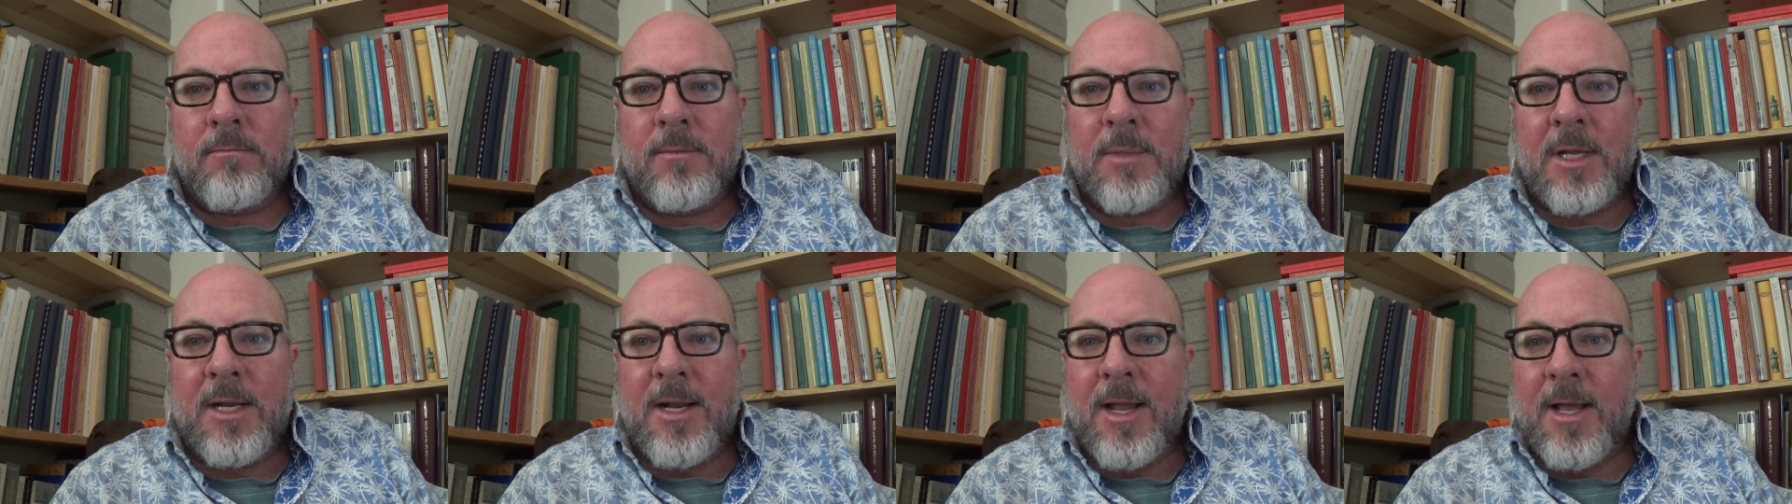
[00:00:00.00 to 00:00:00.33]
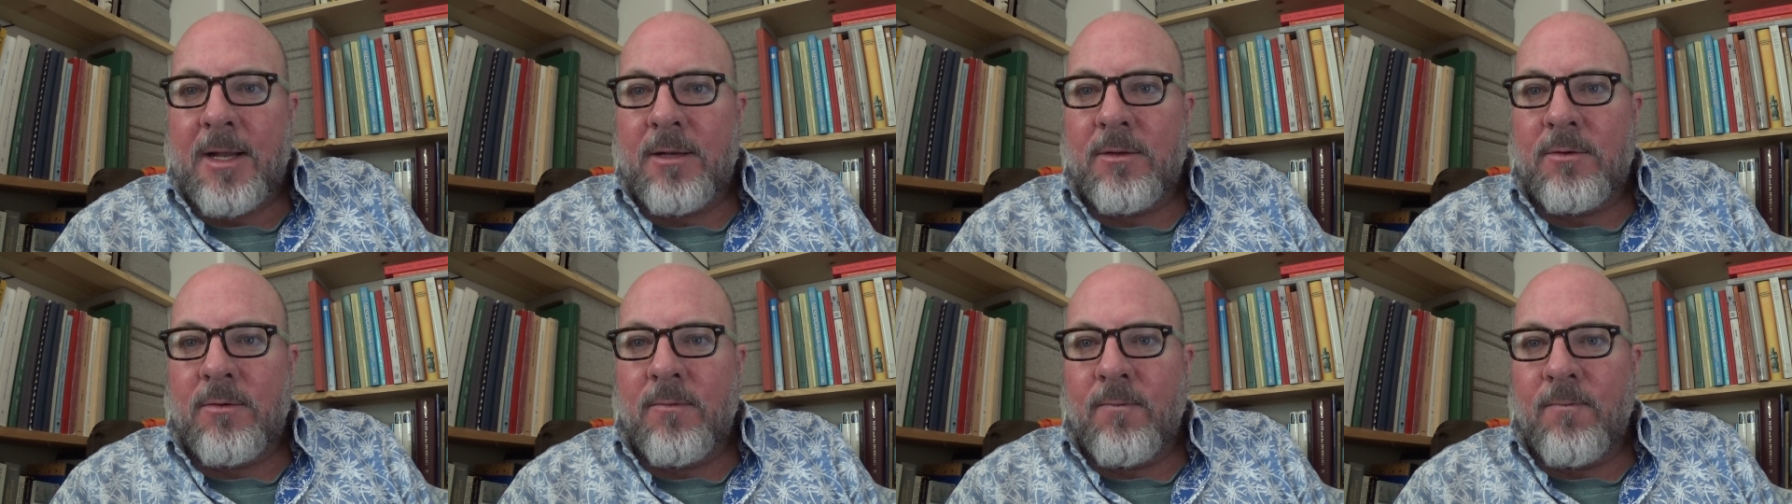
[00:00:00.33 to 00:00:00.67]
that
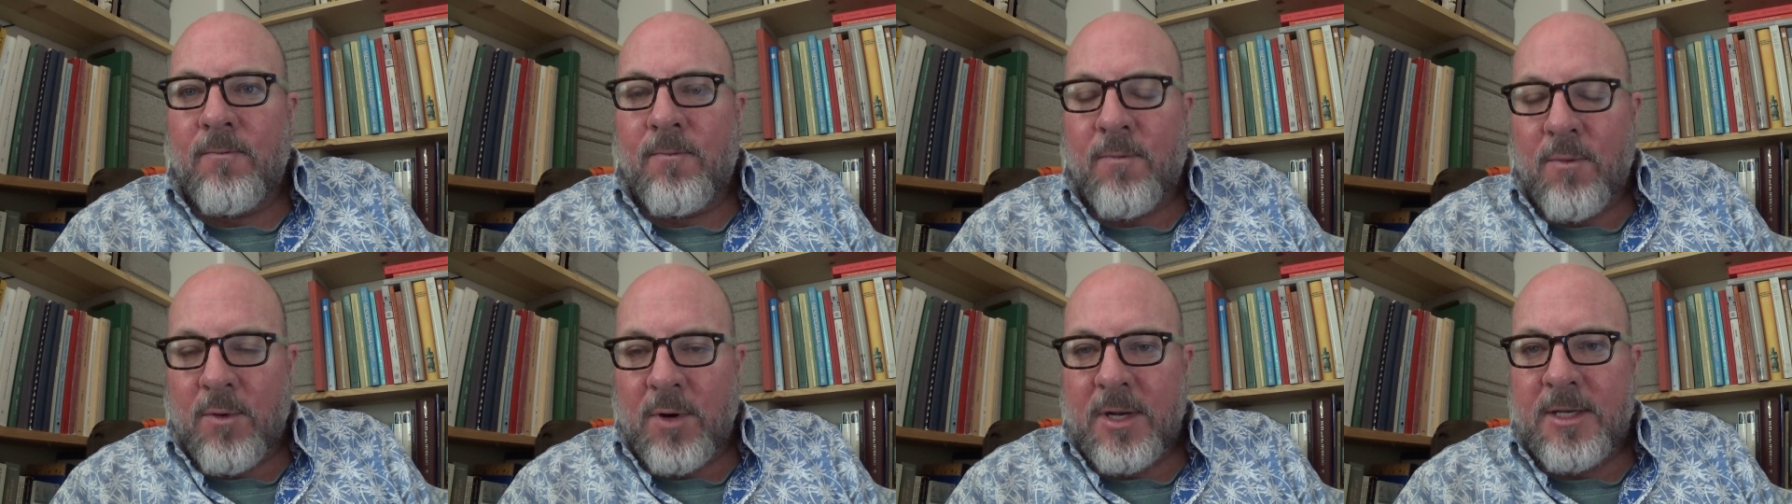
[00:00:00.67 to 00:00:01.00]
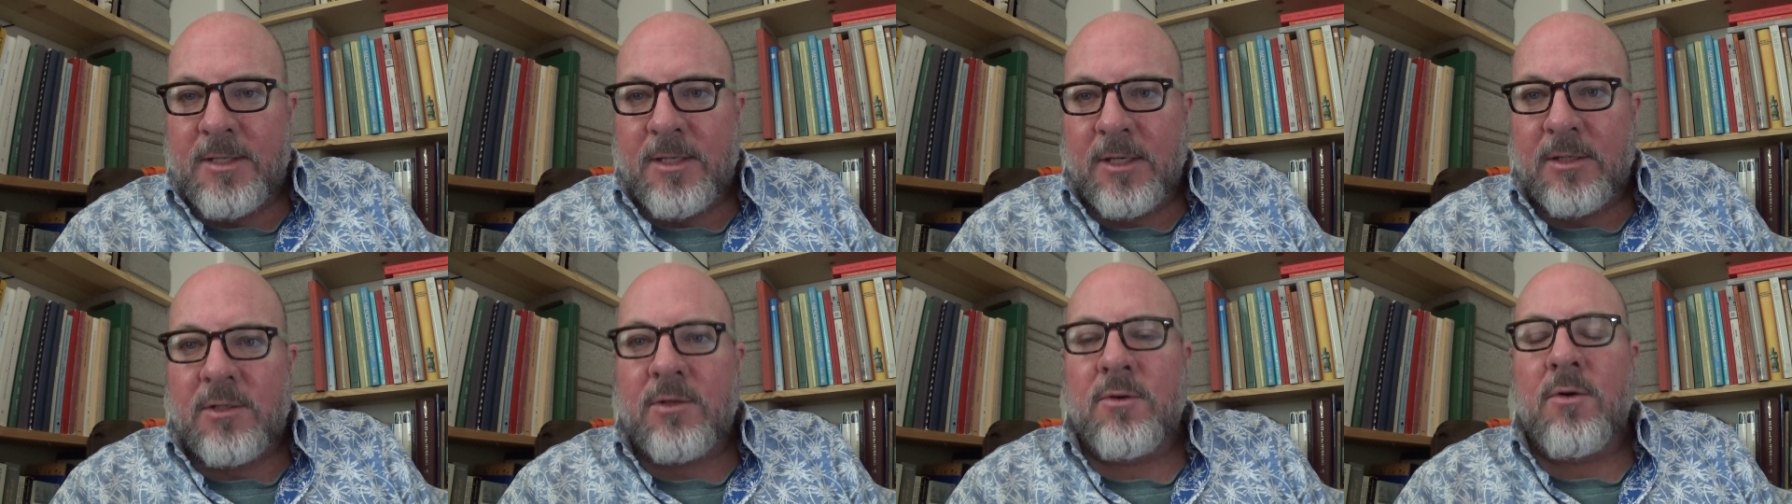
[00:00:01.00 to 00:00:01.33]
had
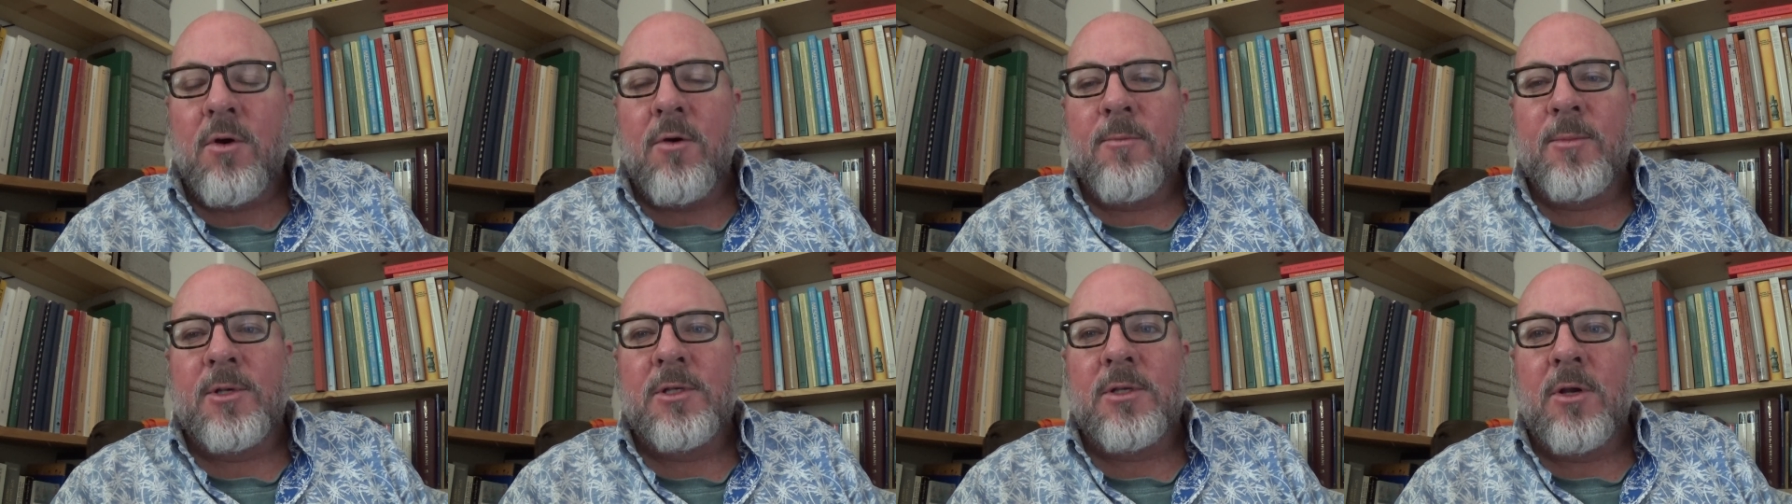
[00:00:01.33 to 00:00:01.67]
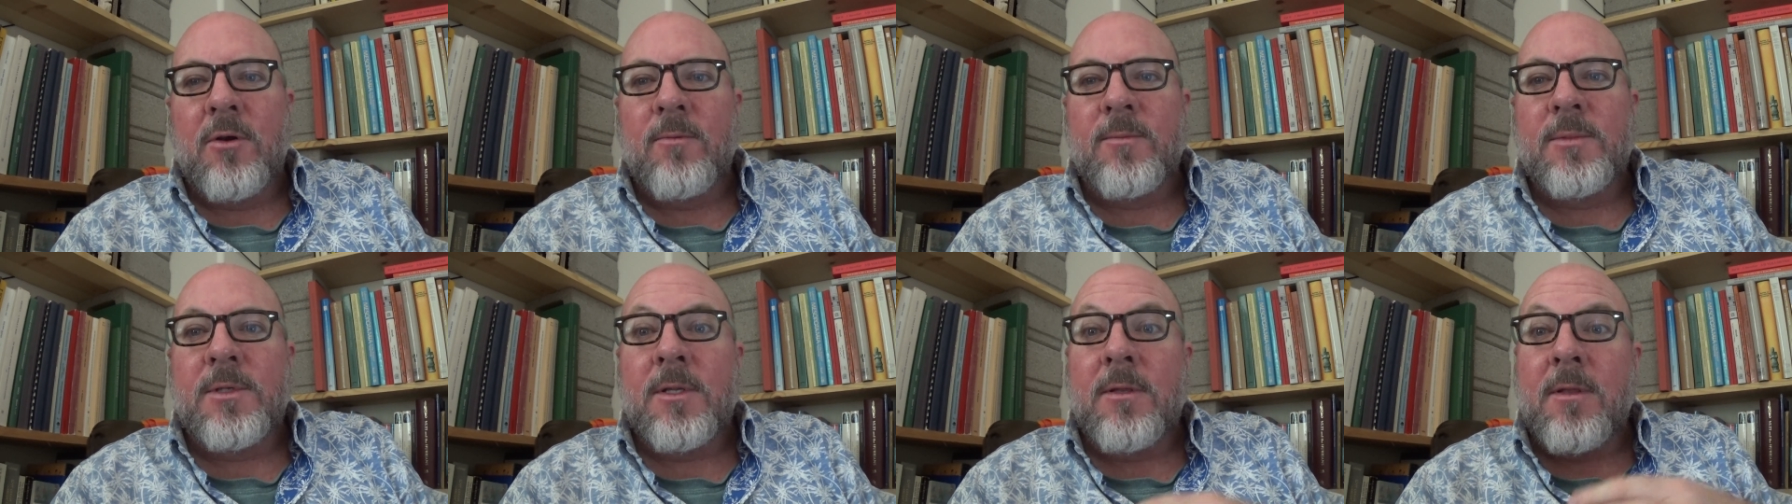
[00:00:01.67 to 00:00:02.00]
46 chromosomes,